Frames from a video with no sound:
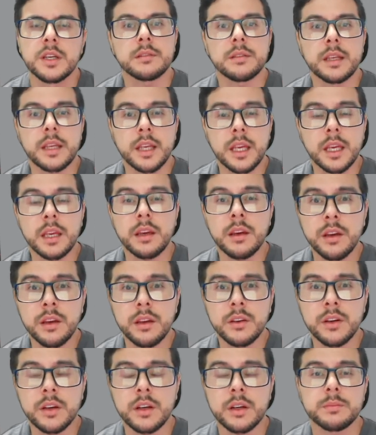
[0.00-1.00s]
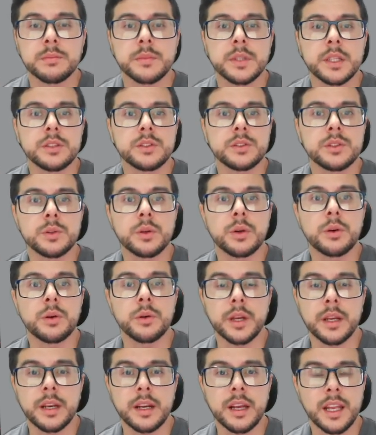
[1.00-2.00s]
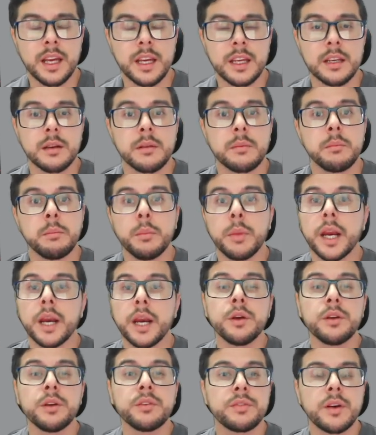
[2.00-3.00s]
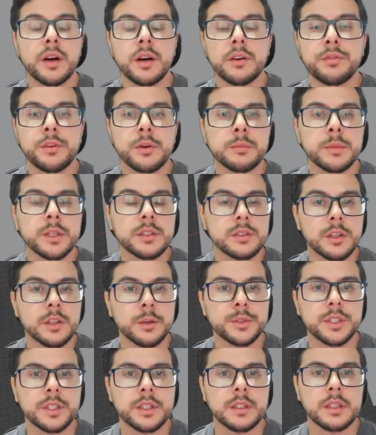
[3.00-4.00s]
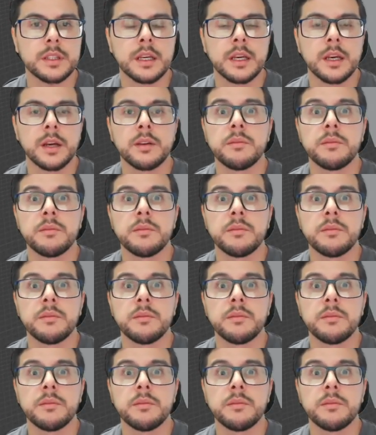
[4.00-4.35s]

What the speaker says: The key here is to create a light very far from the subject,